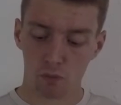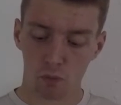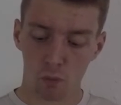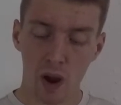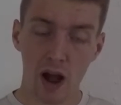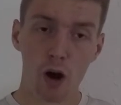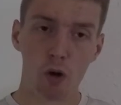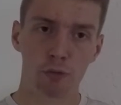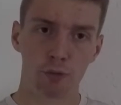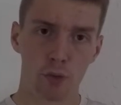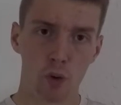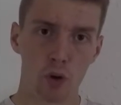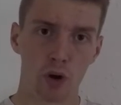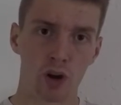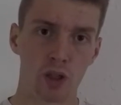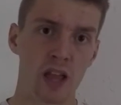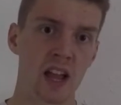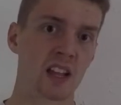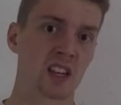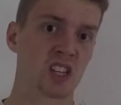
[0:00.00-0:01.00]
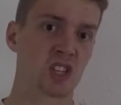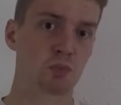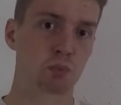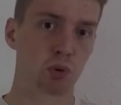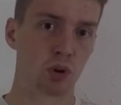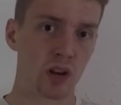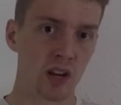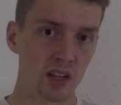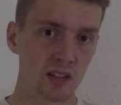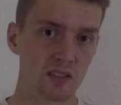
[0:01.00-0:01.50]
While for like
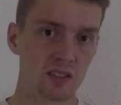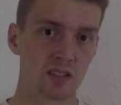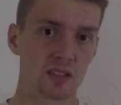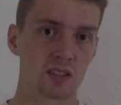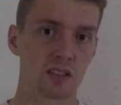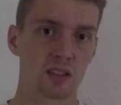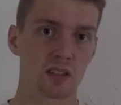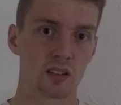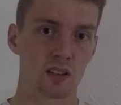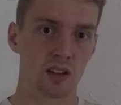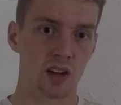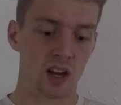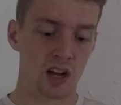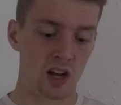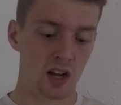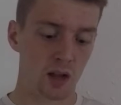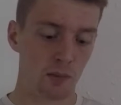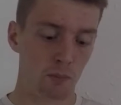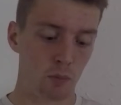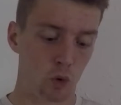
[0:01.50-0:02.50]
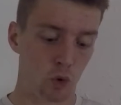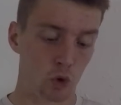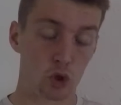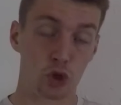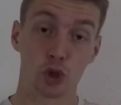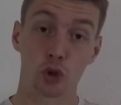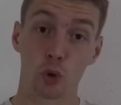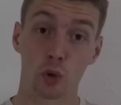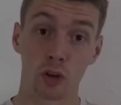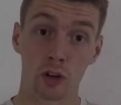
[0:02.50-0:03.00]
sprints or
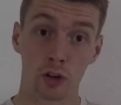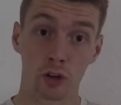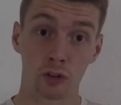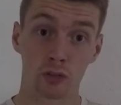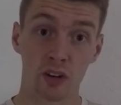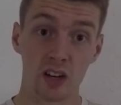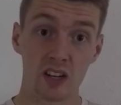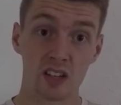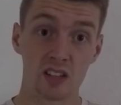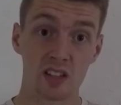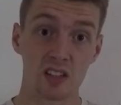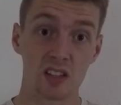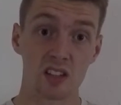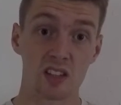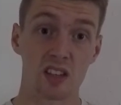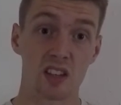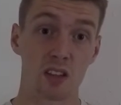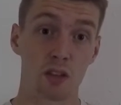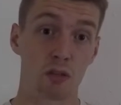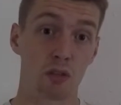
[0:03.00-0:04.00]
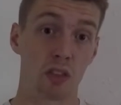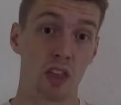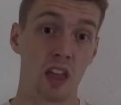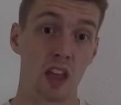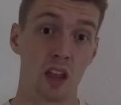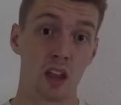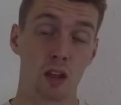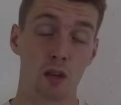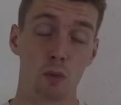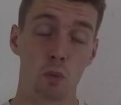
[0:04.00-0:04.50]
shorter races,
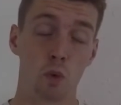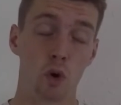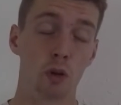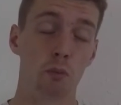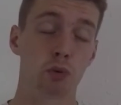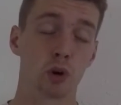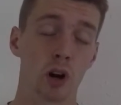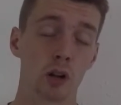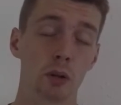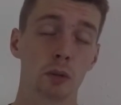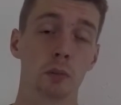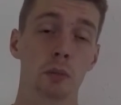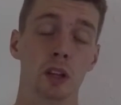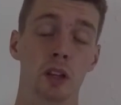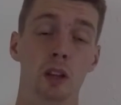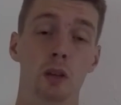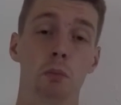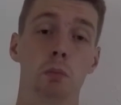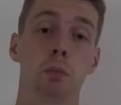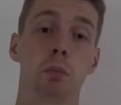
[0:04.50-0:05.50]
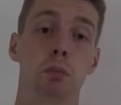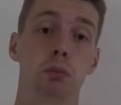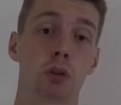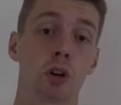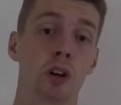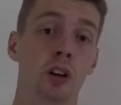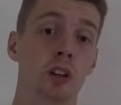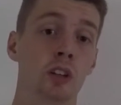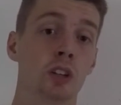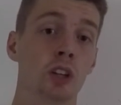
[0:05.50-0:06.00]
they would probably be
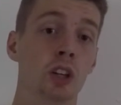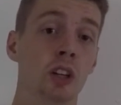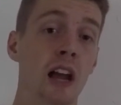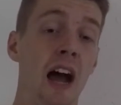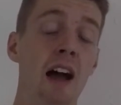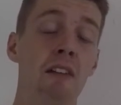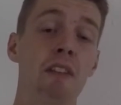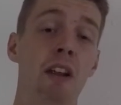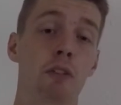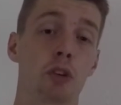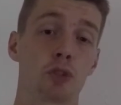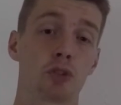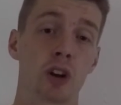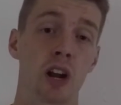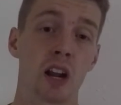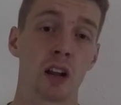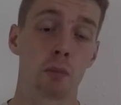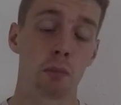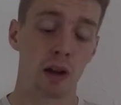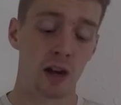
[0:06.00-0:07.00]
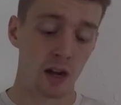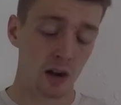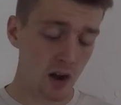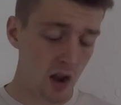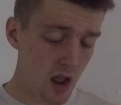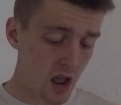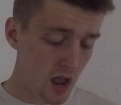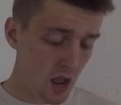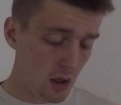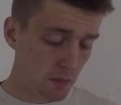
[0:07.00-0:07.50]
pretty good. I've never tried a pair,
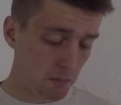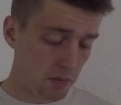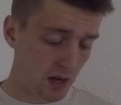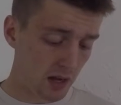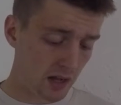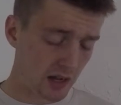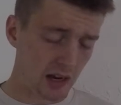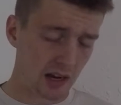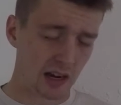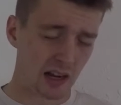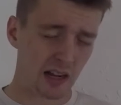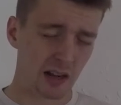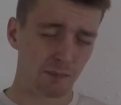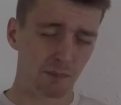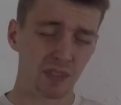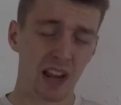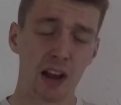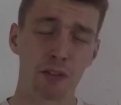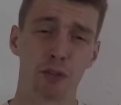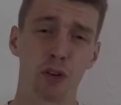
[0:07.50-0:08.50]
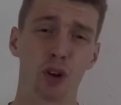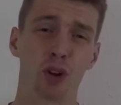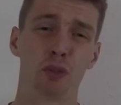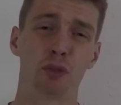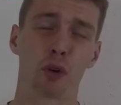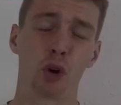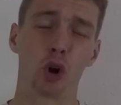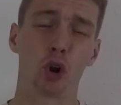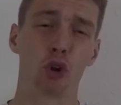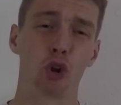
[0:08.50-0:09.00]
but I feel
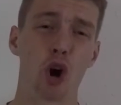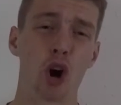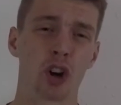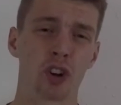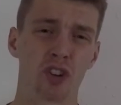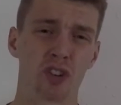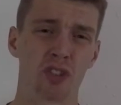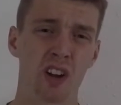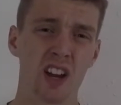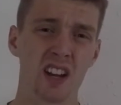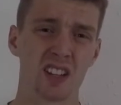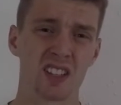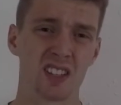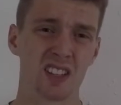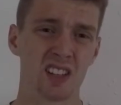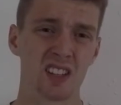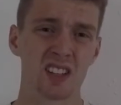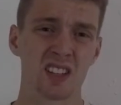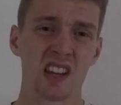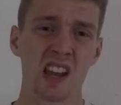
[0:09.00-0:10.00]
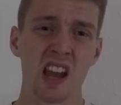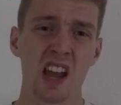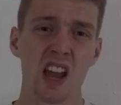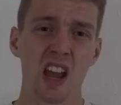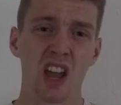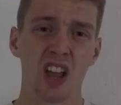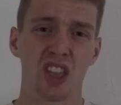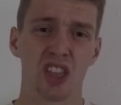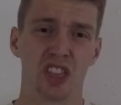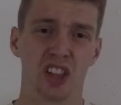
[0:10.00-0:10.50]
for longer races,
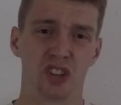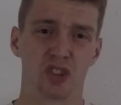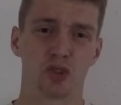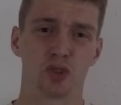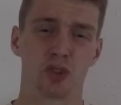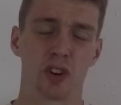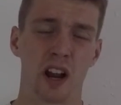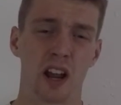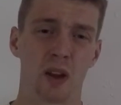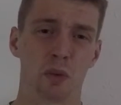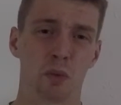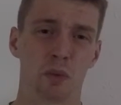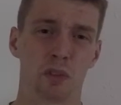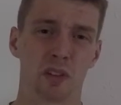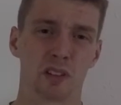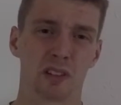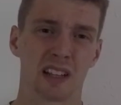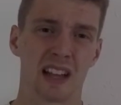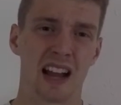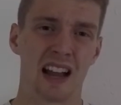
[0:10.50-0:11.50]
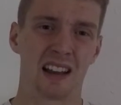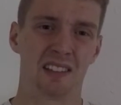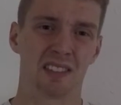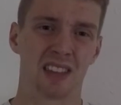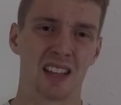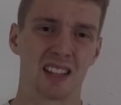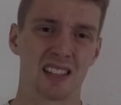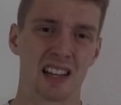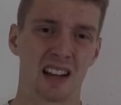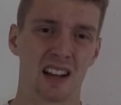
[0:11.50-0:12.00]
the tread kind of
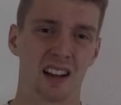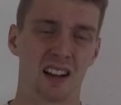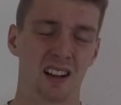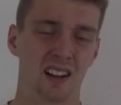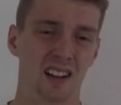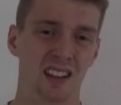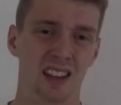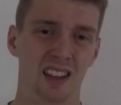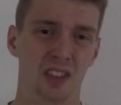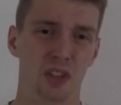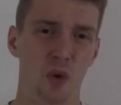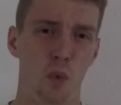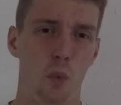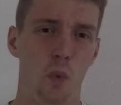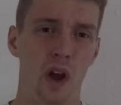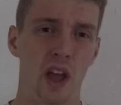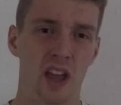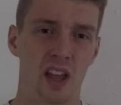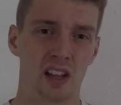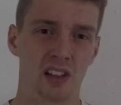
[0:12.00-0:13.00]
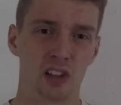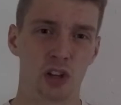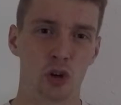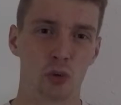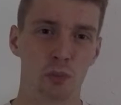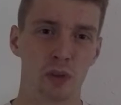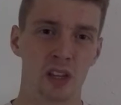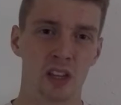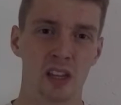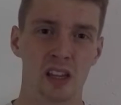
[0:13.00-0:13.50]
gets up in the way a
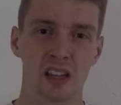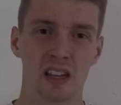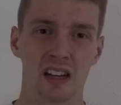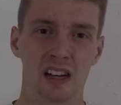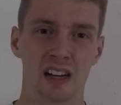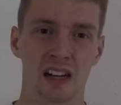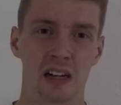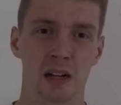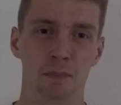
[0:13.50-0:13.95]
little bit,